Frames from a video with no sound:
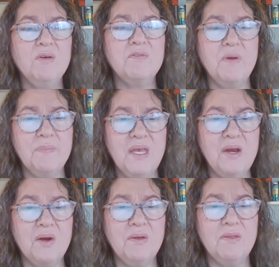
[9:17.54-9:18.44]
From
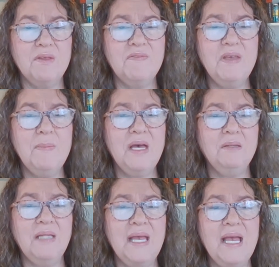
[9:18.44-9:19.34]
there, the
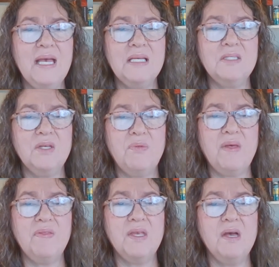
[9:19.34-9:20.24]
female lay eggs so
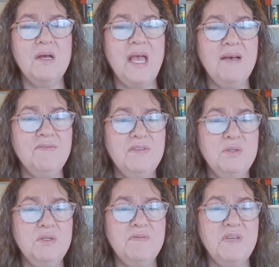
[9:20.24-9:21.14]
that the young have
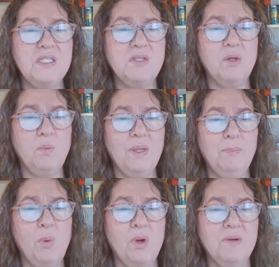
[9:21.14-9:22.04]
food to feast on when
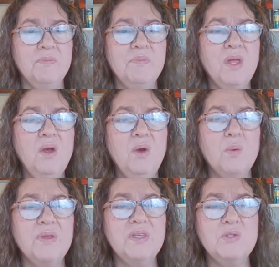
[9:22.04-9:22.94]
born.
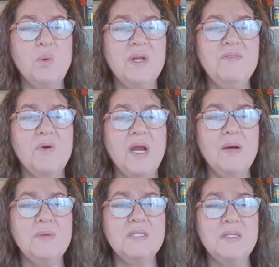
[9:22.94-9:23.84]
Within 24
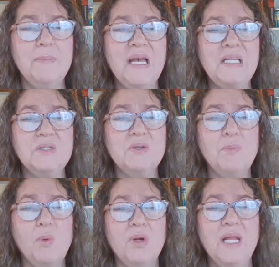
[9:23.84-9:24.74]
hours, the maggots are
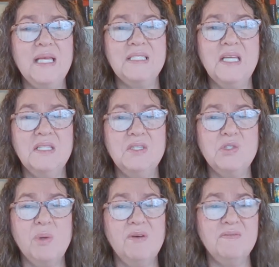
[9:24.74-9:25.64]
born, and 10 to
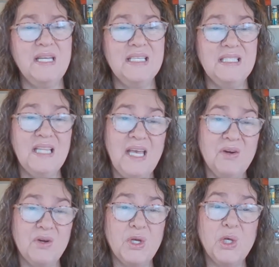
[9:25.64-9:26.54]
12 days
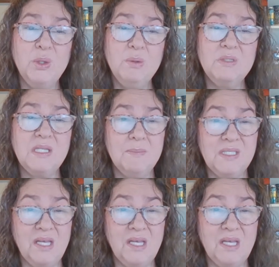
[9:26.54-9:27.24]
later, cocoons turn